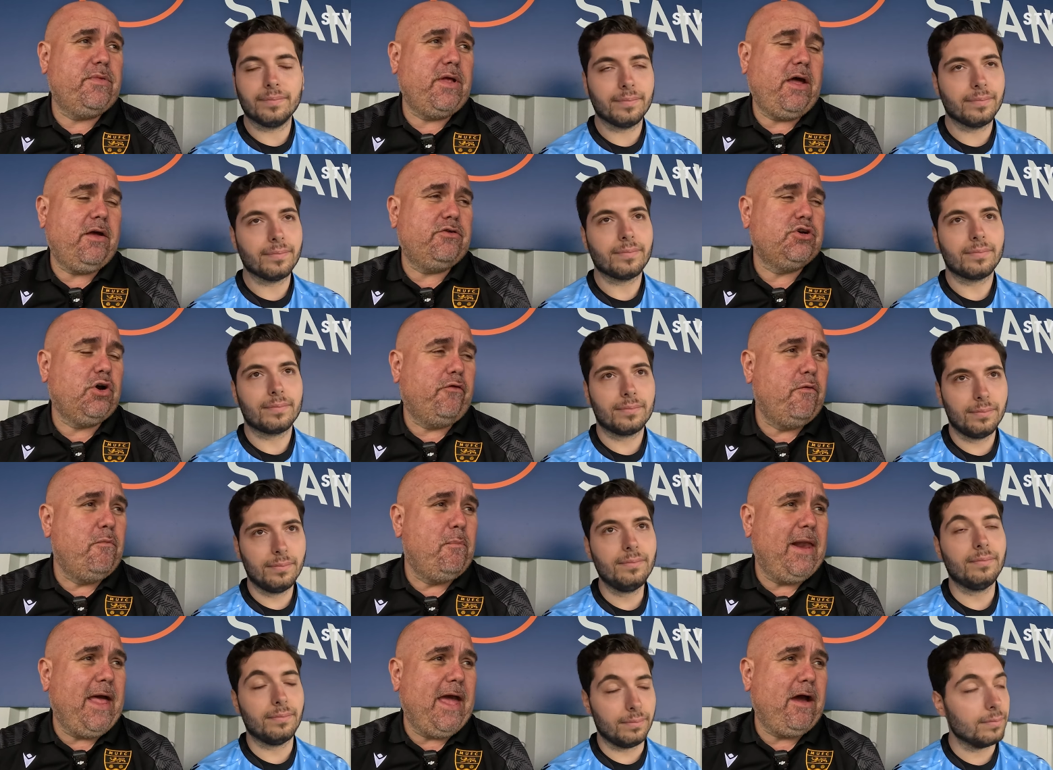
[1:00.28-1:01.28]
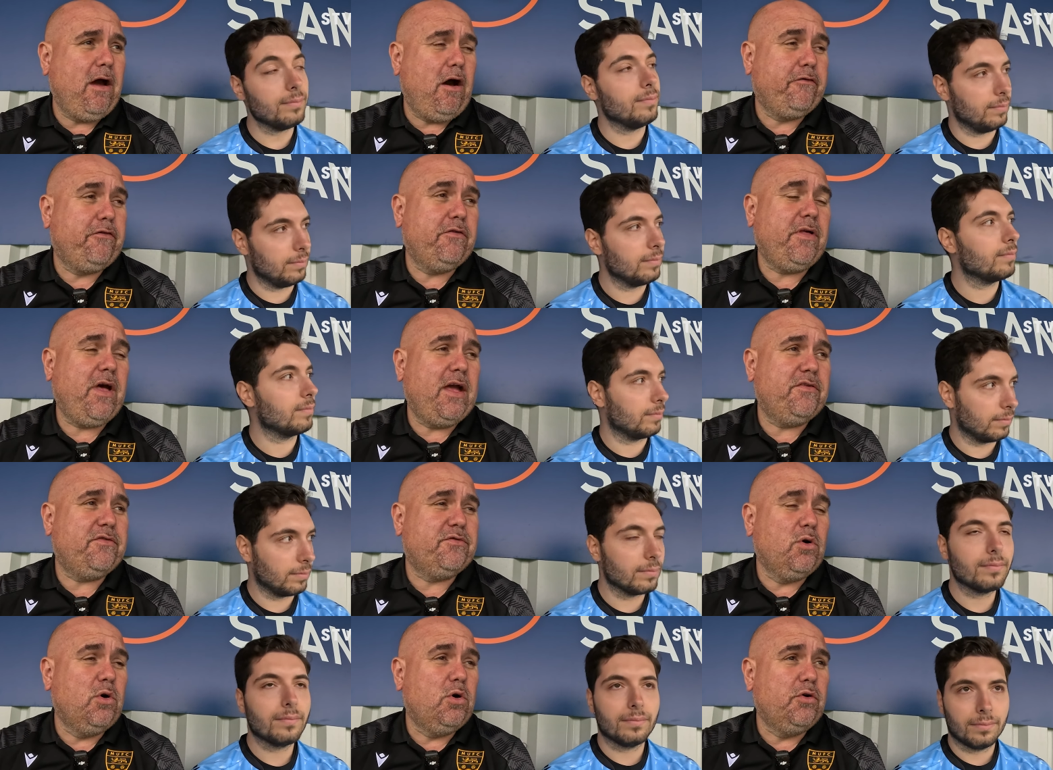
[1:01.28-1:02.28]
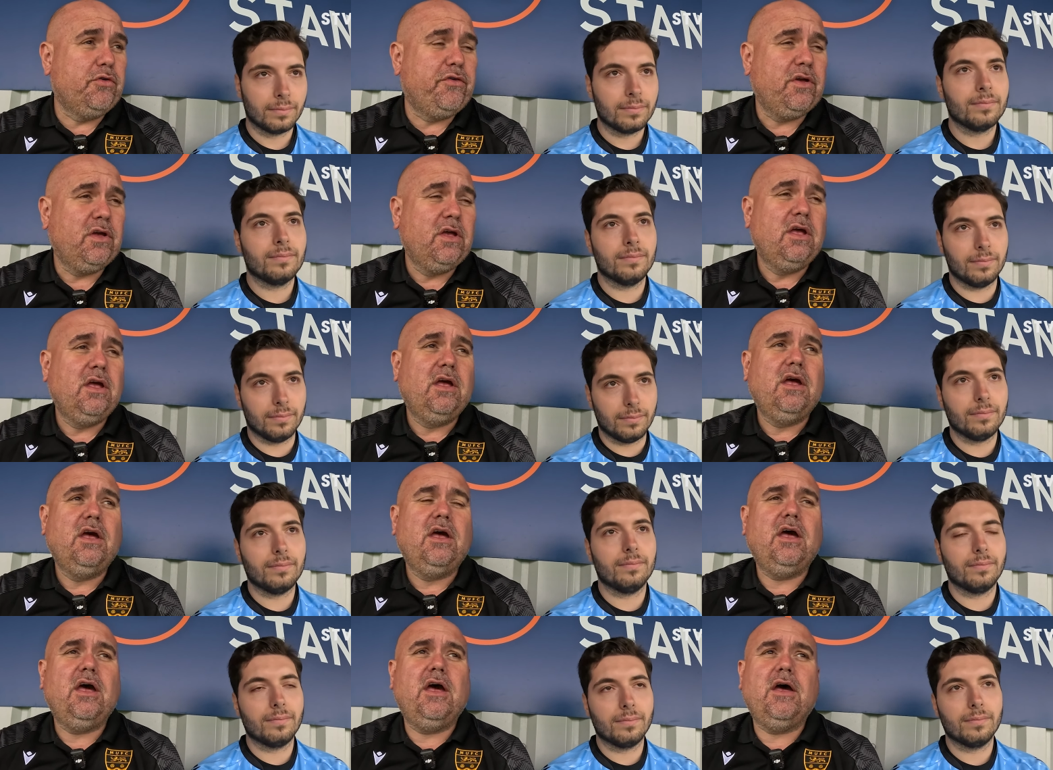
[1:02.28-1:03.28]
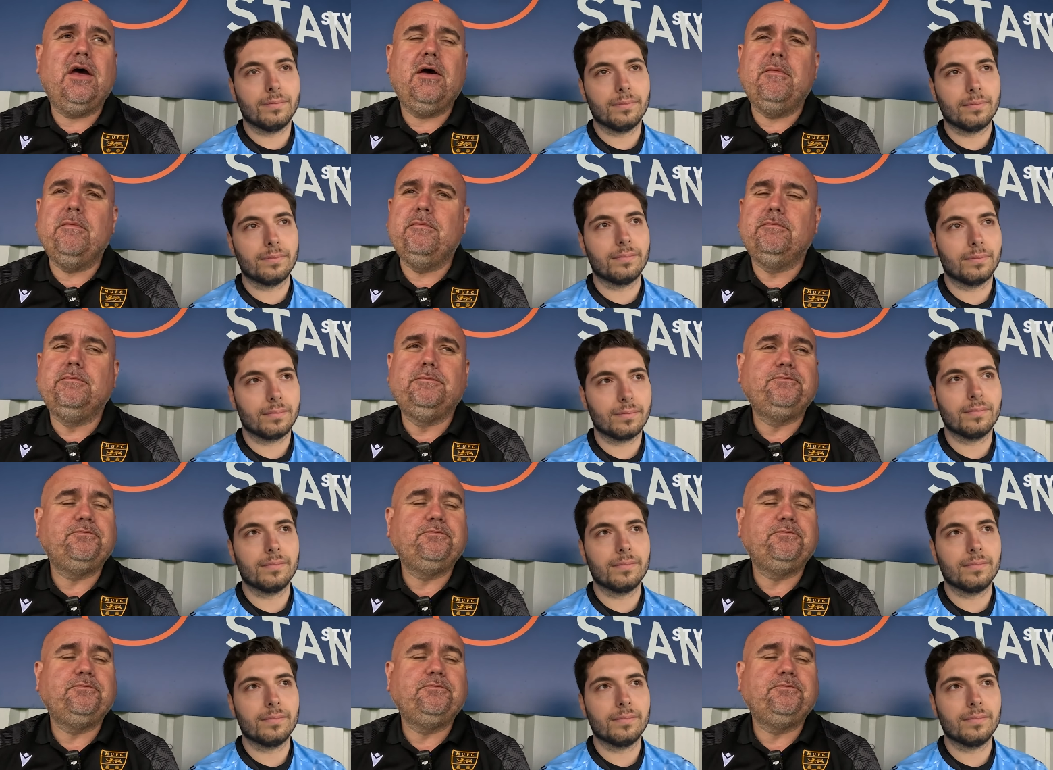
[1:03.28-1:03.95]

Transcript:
Speaker 1: that shot from Blair after they'd scored. Um,